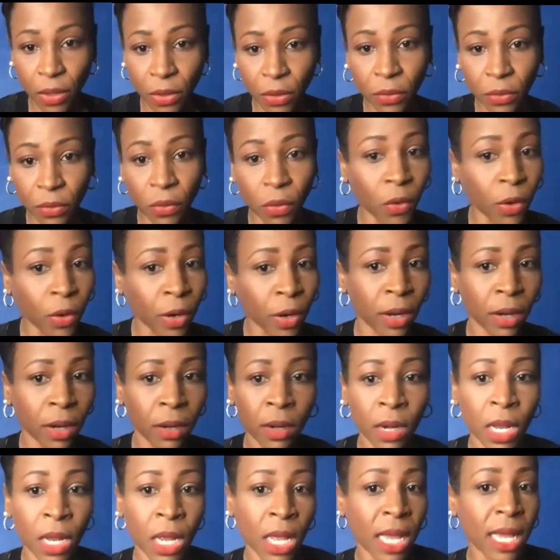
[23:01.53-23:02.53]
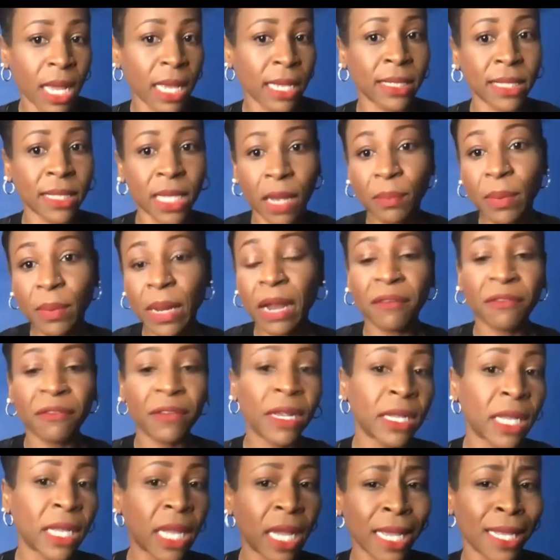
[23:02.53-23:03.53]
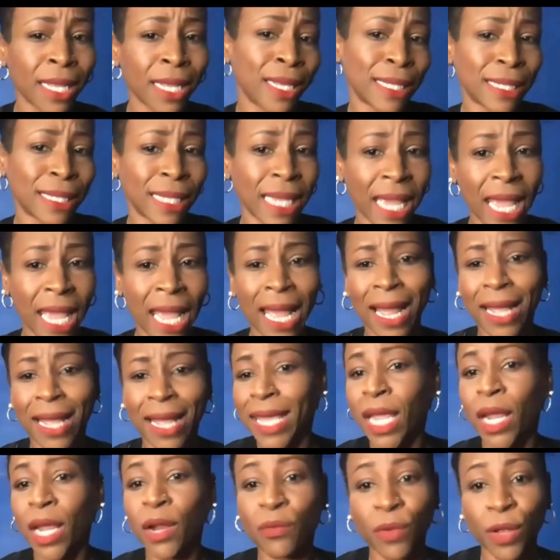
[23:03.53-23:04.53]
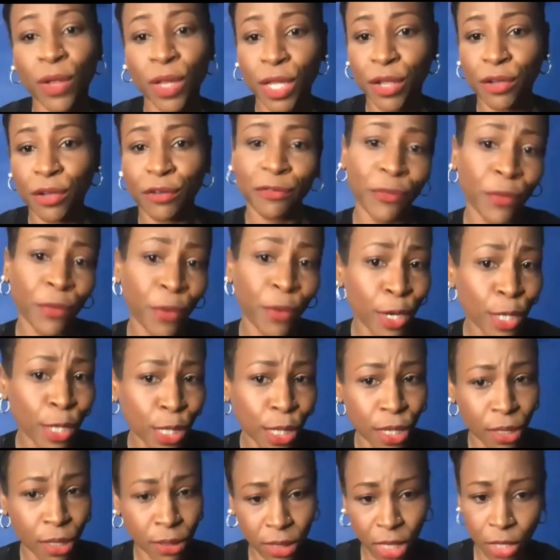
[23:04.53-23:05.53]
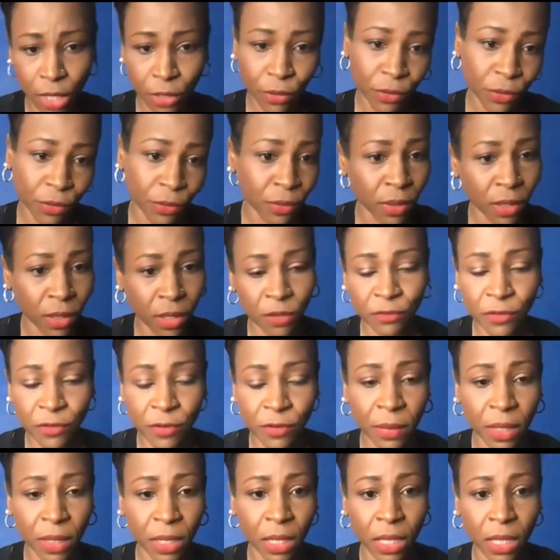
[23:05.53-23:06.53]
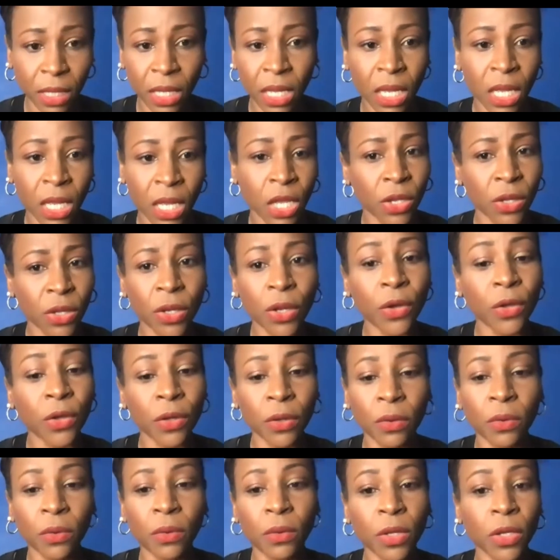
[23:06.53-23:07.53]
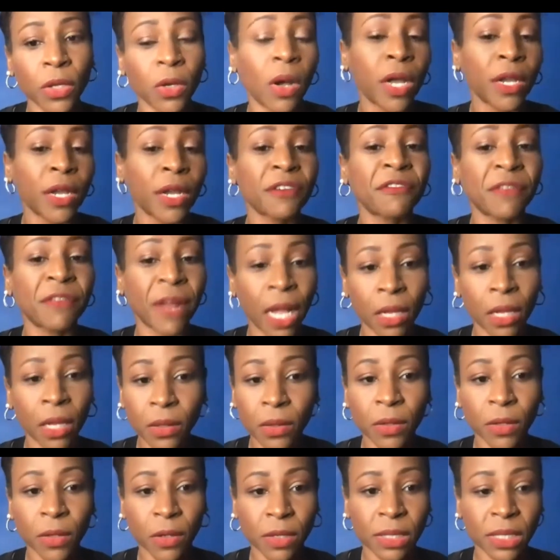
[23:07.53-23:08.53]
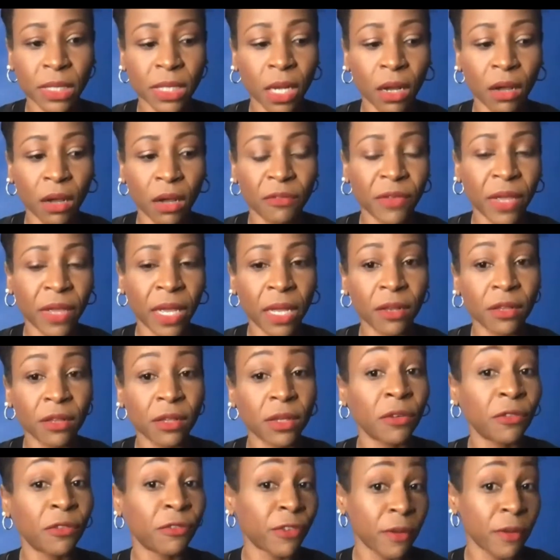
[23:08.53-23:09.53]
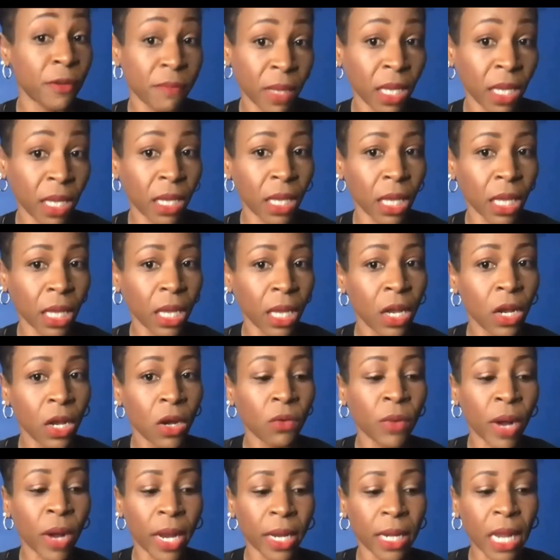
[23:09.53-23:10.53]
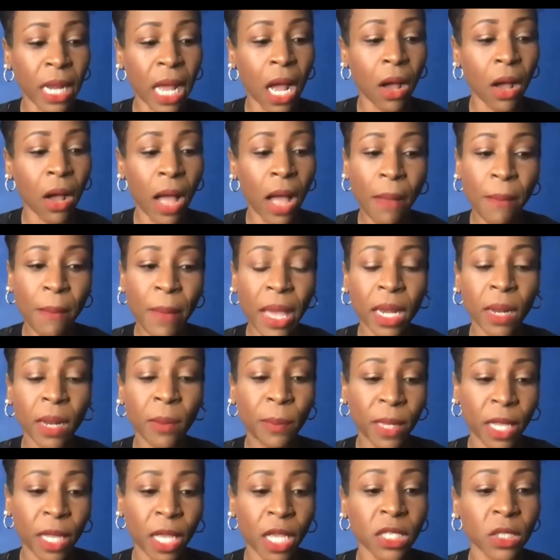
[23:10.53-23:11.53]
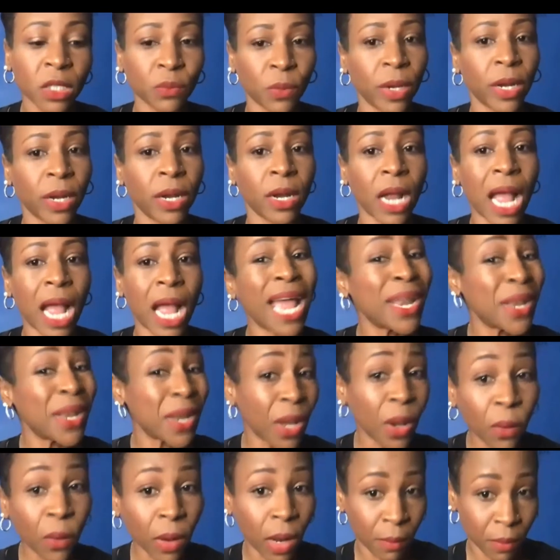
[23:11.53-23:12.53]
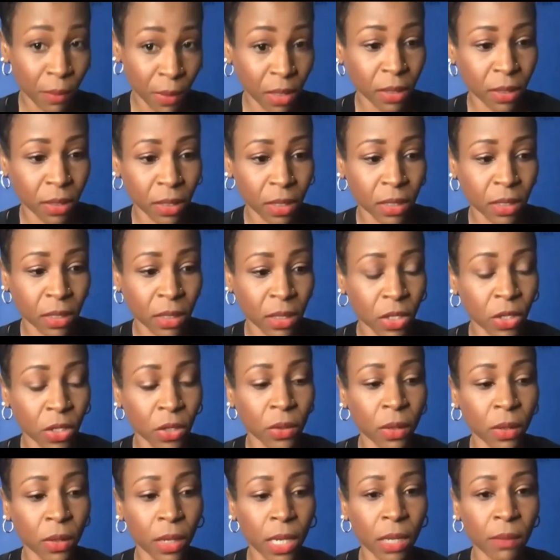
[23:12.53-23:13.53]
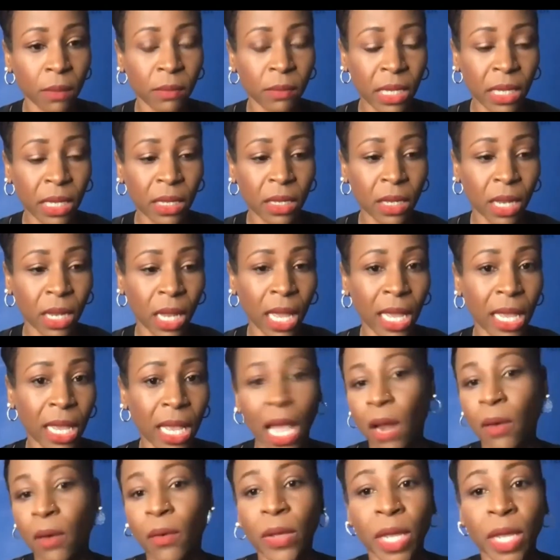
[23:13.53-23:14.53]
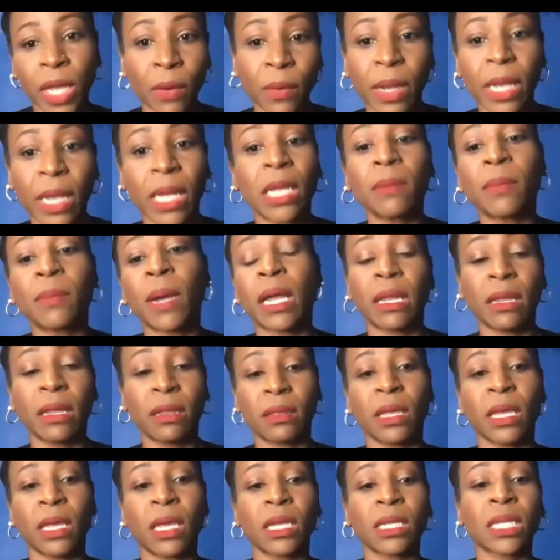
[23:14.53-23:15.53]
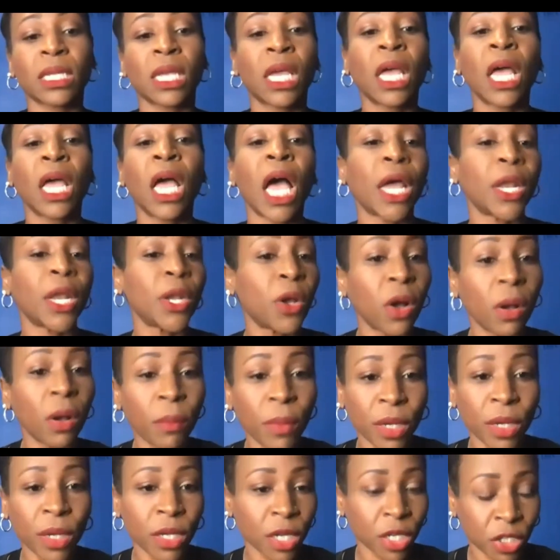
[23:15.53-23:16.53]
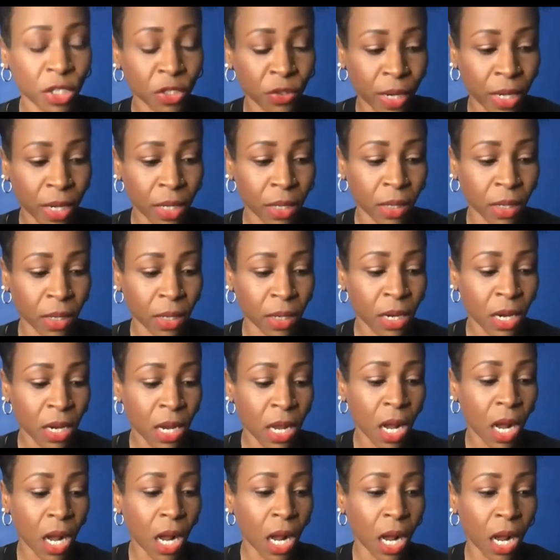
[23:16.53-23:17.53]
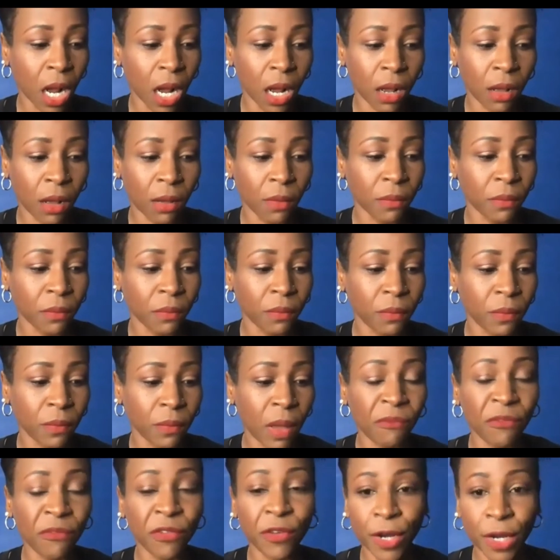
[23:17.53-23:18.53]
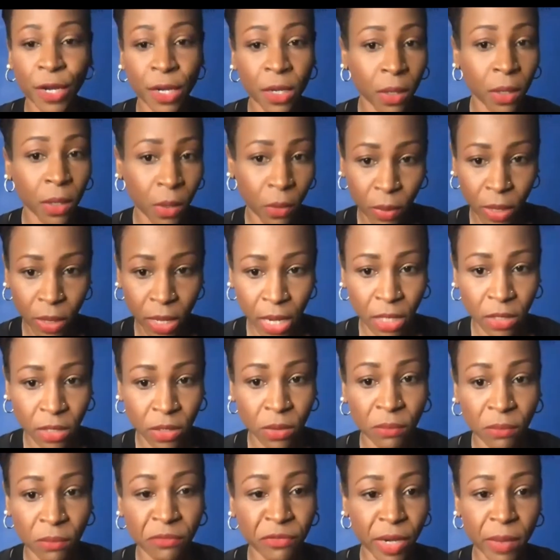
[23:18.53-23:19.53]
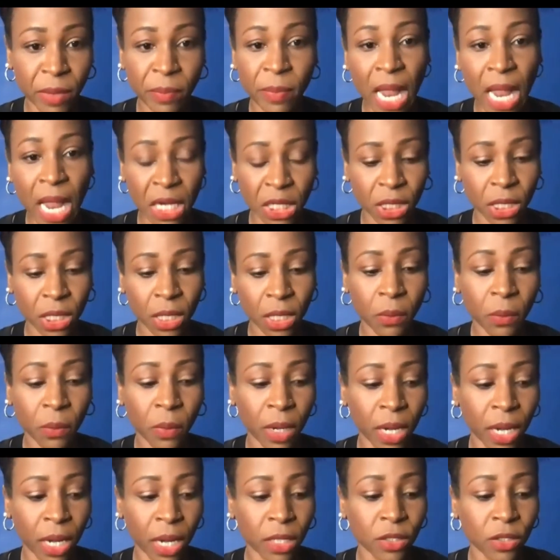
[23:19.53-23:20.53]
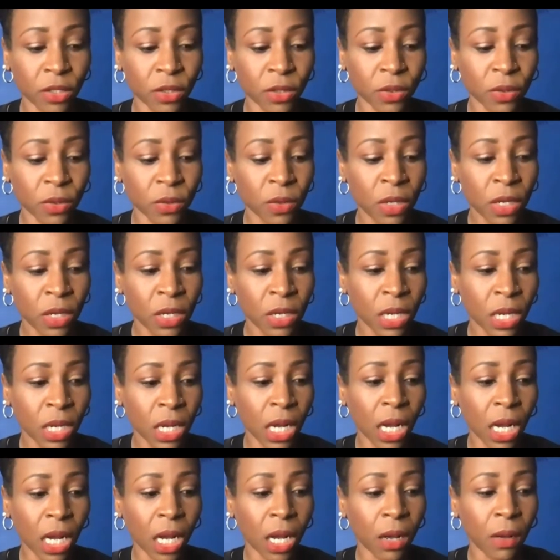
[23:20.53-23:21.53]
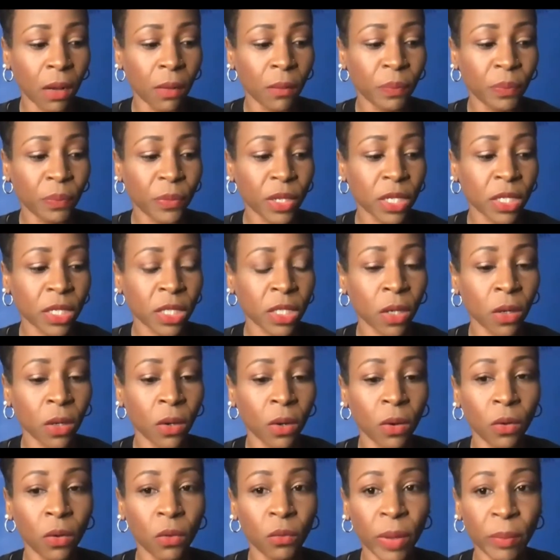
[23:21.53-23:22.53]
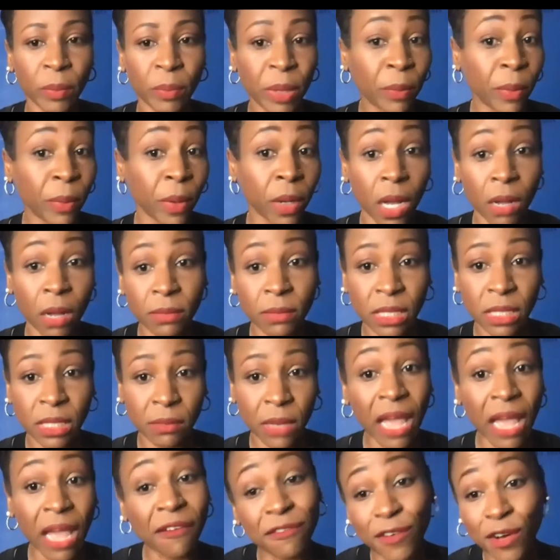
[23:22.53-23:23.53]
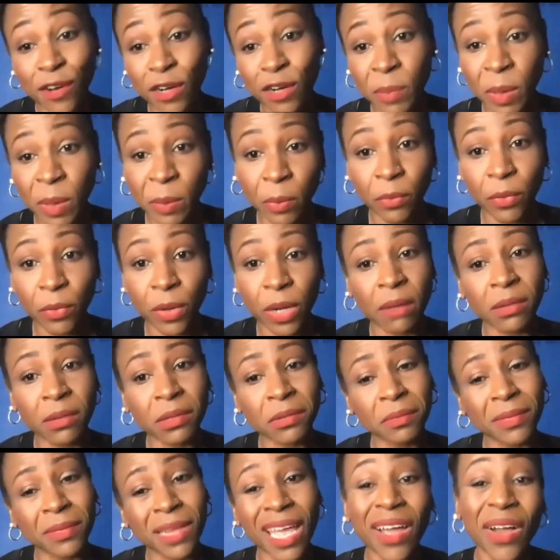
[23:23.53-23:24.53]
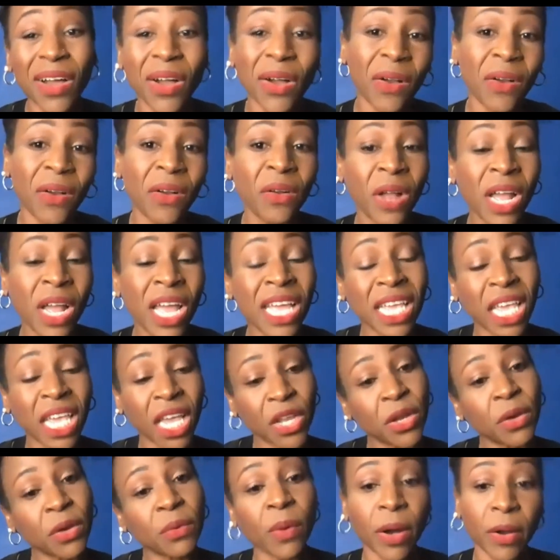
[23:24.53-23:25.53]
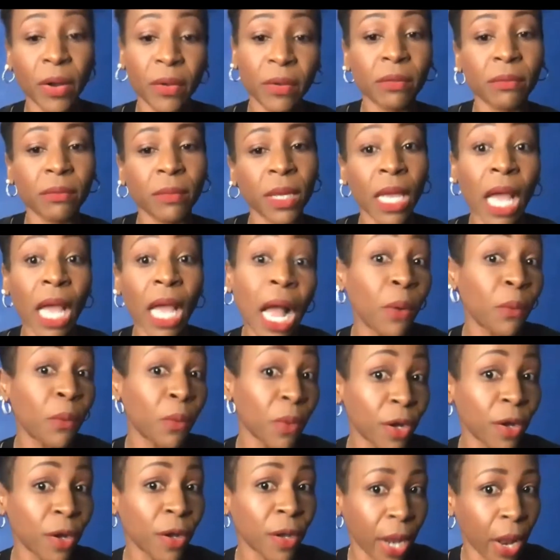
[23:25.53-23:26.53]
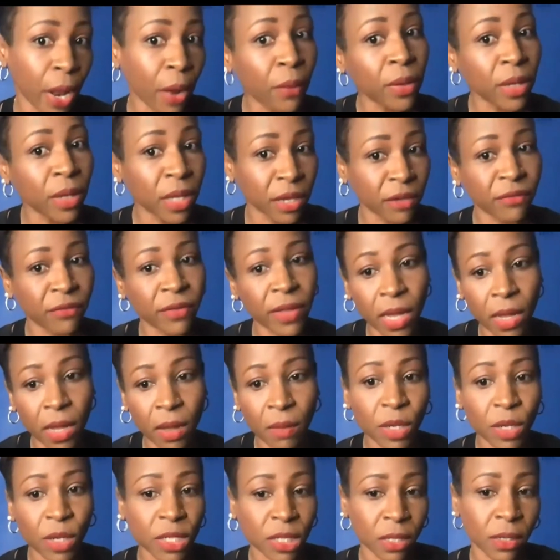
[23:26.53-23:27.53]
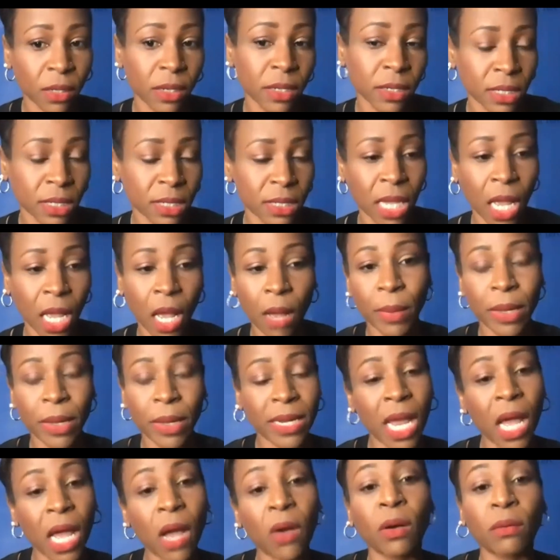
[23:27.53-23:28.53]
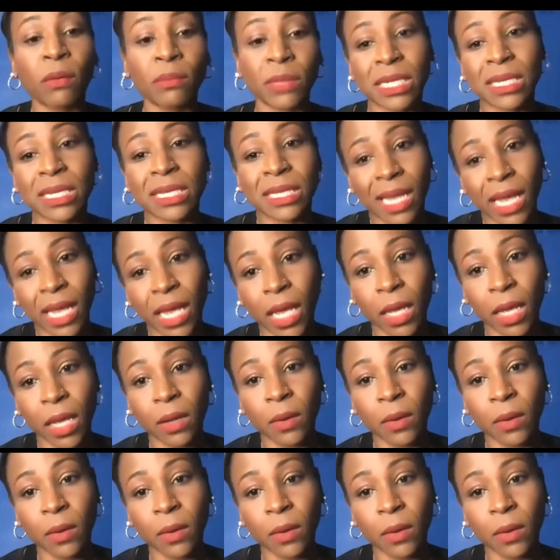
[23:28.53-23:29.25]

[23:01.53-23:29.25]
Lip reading: or accept every client that say, hey, I can't really afford this, can you do this for me, you undervalue yourself. And so for me right now, I'm at a place where I know I'm good, you know what I mean? Like I don't care what anybody thinks. I know I'm a good trainer. I'm very good at what I do. I'm very passionate at what I do. So when people come to me, at first people would come to me like, oh, can you work with me? I would give them a certain discount, but now I'm just like,